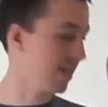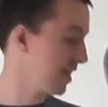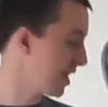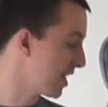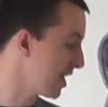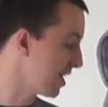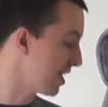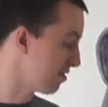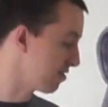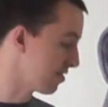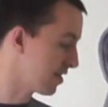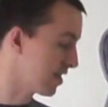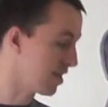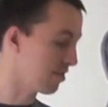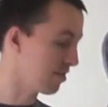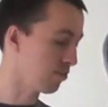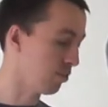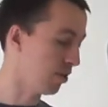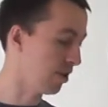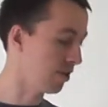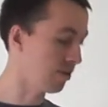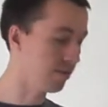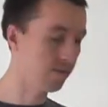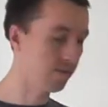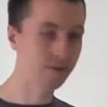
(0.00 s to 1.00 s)
is this
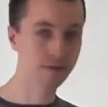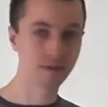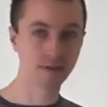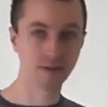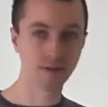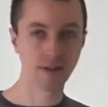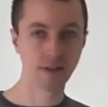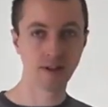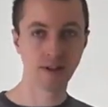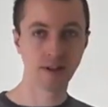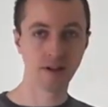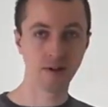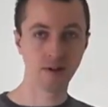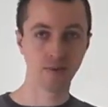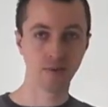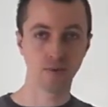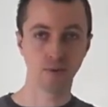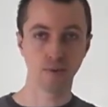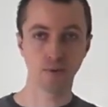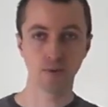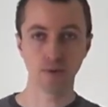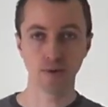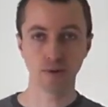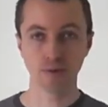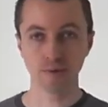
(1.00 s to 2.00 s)
one.
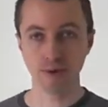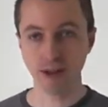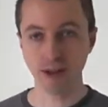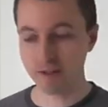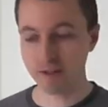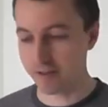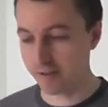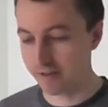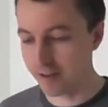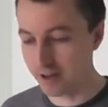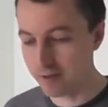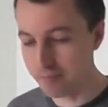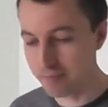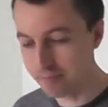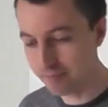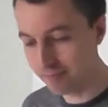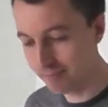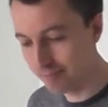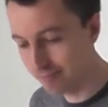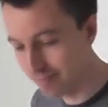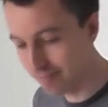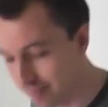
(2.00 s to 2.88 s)
All the rest of them